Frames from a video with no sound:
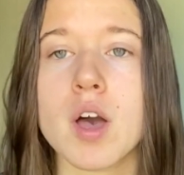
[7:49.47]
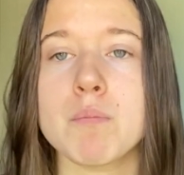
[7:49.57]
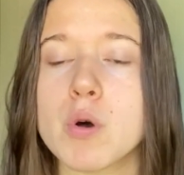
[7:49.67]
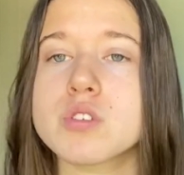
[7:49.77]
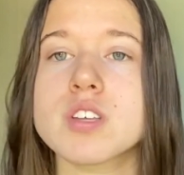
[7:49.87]

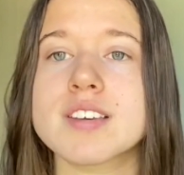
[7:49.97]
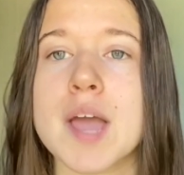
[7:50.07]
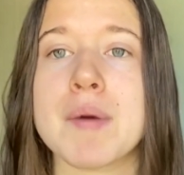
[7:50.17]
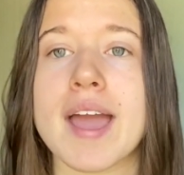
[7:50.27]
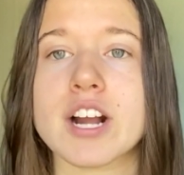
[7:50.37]
Most of the
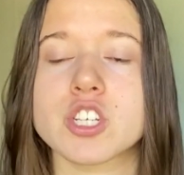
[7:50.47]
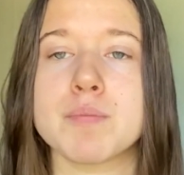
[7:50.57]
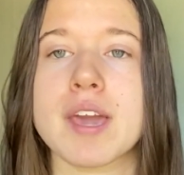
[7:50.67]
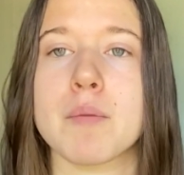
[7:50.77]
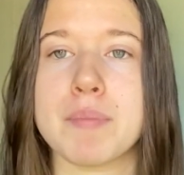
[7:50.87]
time I actually
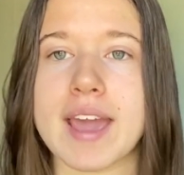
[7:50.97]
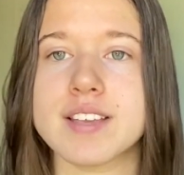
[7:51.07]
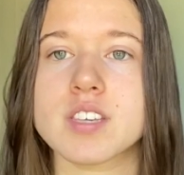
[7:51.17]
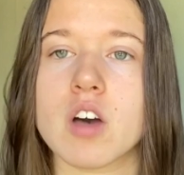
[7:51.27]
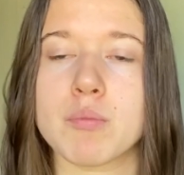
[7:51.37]
make a
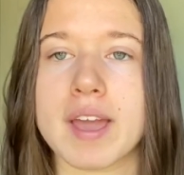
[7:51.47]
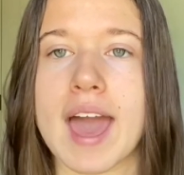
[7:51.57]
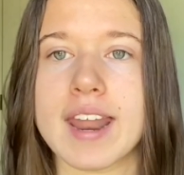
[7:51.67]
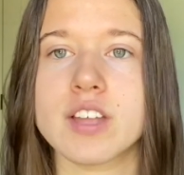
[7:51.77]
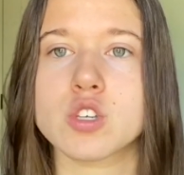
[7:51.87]
base of my
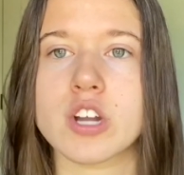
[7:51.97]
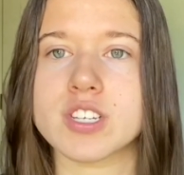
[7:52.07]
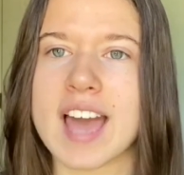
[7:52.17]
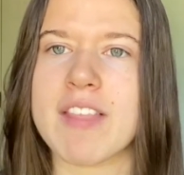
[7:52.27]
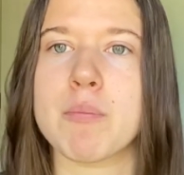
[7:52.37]
edit, so I
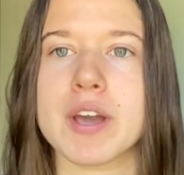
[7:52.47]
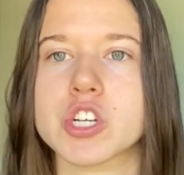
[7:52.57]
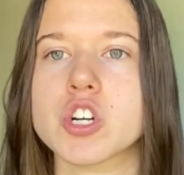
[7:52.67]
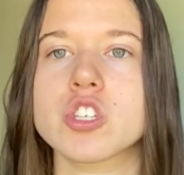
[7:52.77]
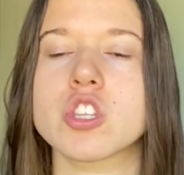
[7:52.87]
just add the
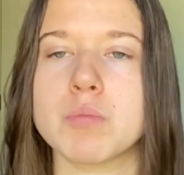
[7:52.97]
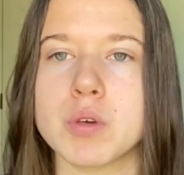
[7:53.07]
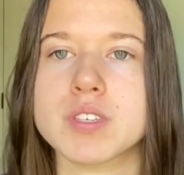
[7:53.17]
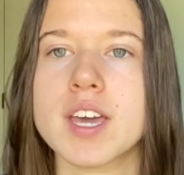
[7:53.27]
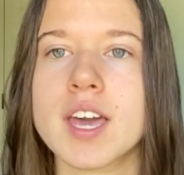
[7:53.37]
pictures to the
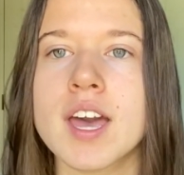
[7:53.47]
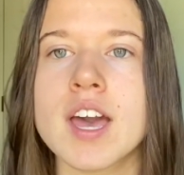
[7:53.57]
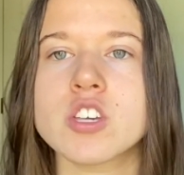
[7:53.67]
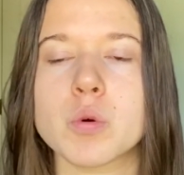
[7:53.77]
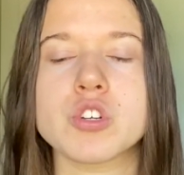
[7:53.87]
music.
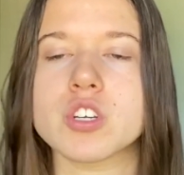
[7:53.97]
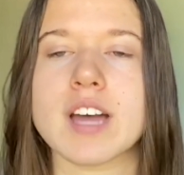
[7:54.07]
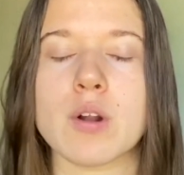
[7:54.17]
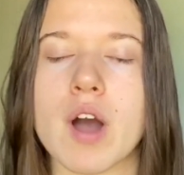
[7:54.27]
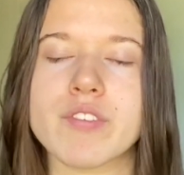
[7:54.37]
So it's just, I
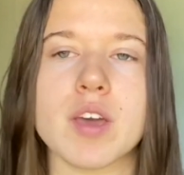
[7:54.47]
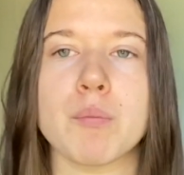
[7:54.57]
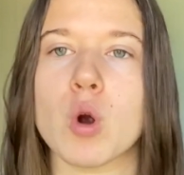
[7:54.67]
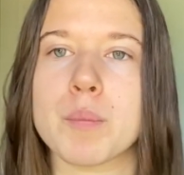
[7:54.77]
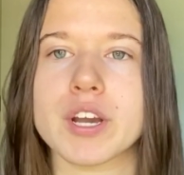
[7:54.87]
don't have to
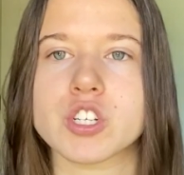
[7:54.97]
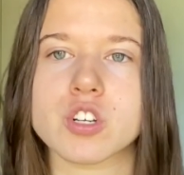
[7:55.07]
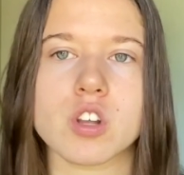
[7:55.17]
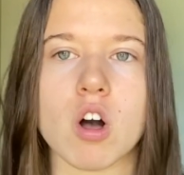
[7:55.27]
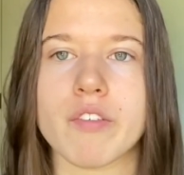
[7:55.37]
import pictures
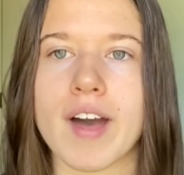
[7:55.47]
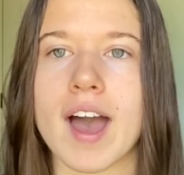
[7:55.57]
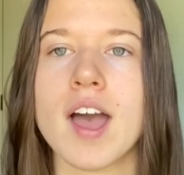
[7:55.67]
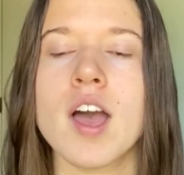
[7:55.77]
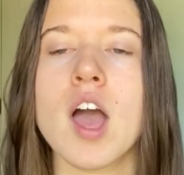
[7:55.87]
and all
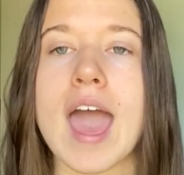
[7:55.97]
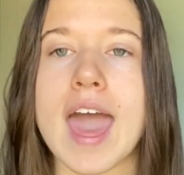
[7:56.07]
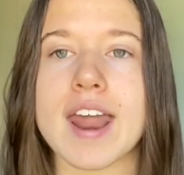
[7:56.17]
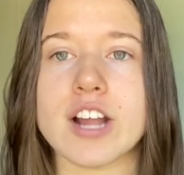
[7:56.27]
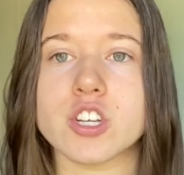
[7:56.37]
that.
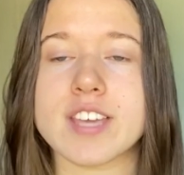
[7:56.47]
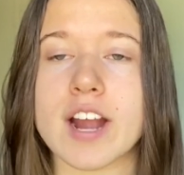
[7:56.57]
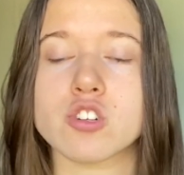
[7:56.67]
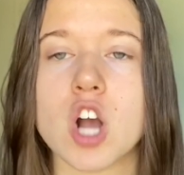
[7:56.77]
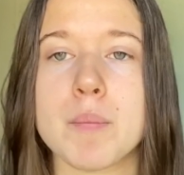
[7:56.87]
And I just
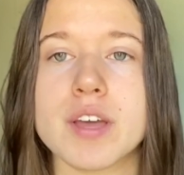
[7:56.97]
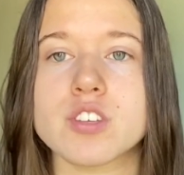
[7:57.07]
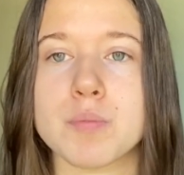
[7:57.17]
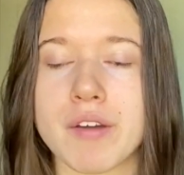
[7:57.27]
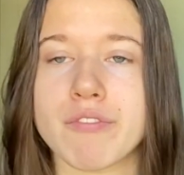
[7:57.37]
AirDrop it
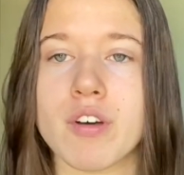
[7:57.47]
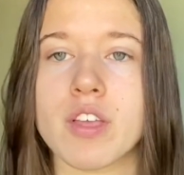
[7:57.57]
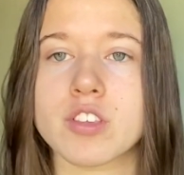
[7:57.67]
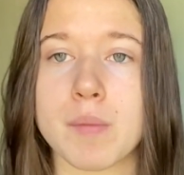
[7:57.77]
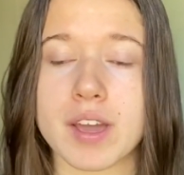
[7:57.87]
to
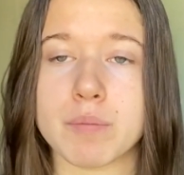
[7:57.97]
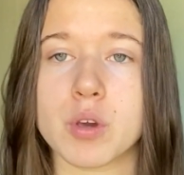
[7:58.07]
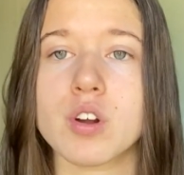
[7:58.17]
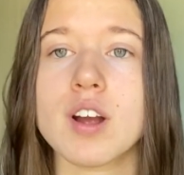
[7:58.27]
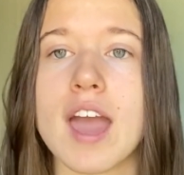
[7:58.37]
my
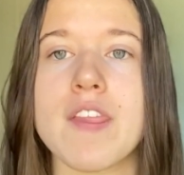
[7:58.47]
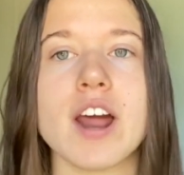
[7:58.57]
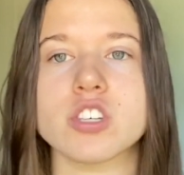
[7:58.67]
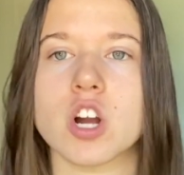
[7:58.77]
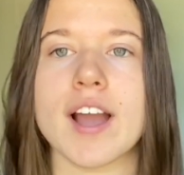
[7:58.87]
computer and then I
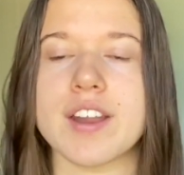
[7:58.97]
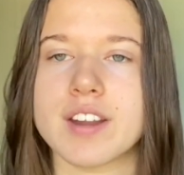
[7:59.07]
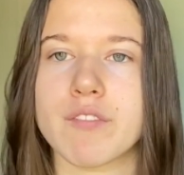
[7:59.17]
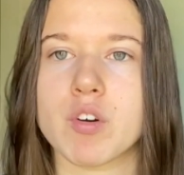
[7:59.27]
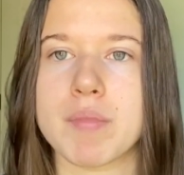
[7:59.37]
start
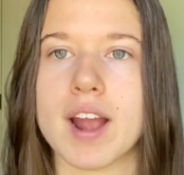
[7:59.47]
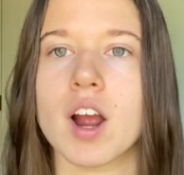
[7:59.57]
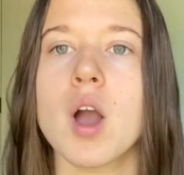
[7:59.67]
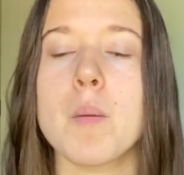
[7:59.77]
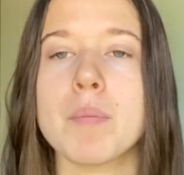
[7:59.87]
editing from there.
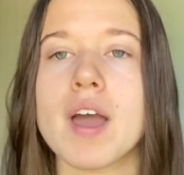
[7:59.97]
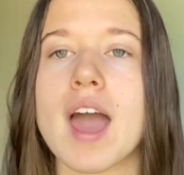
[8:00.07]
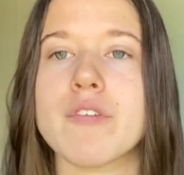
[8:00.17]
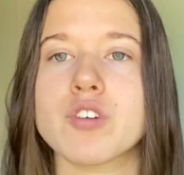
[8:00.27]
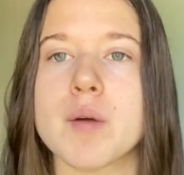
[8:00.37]
But
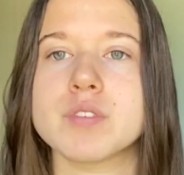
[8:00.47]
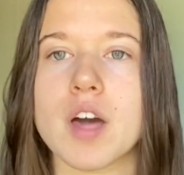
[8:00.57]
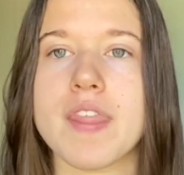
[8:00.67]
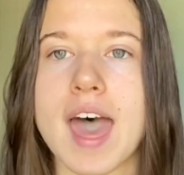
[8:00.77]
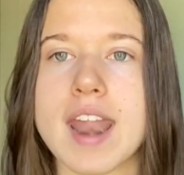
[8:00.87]
after I'm
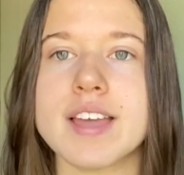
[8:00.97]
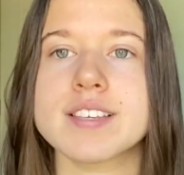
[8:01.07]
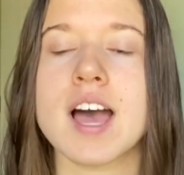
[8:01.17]
done the edit,